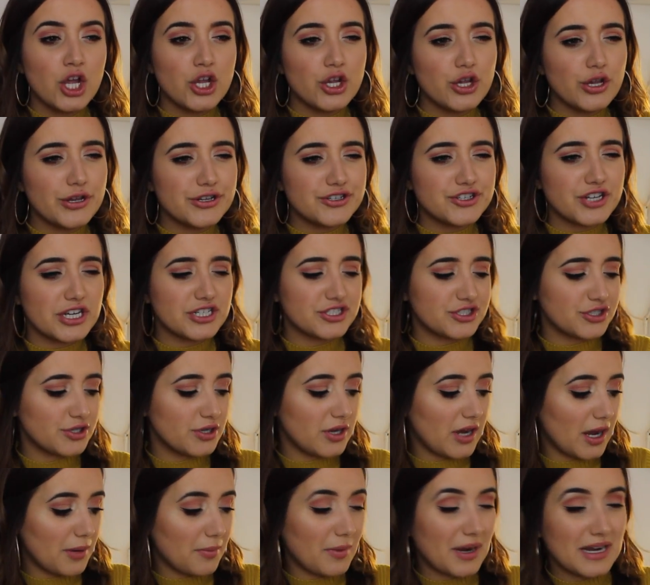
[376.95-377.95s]
Usually I
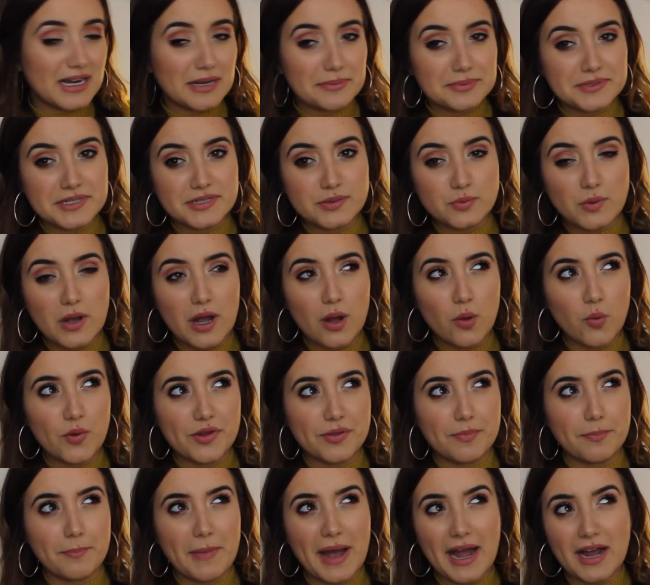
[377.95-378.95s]
do line my lips as well
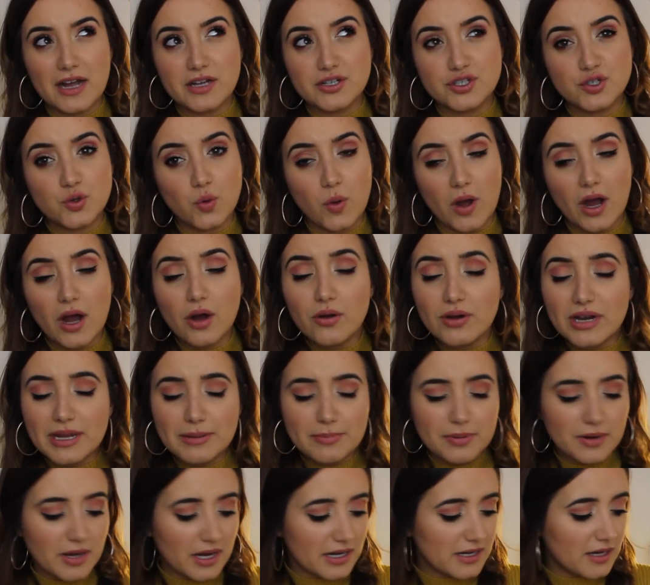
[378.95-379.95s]
with MAC 12
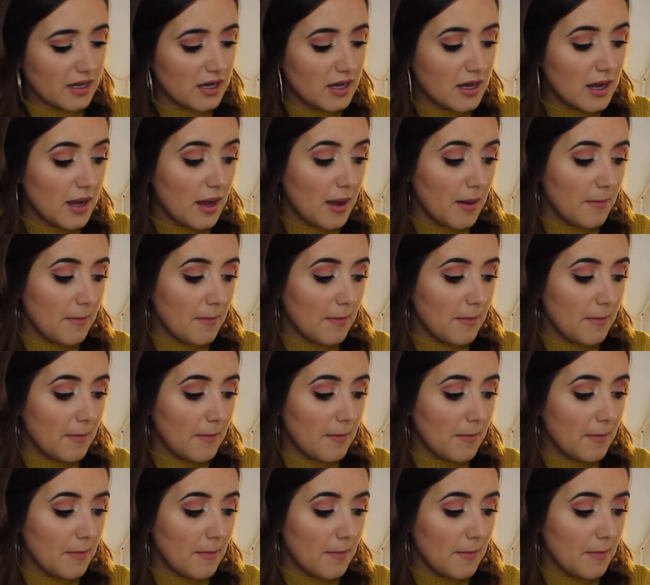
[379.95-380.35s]
lip liner,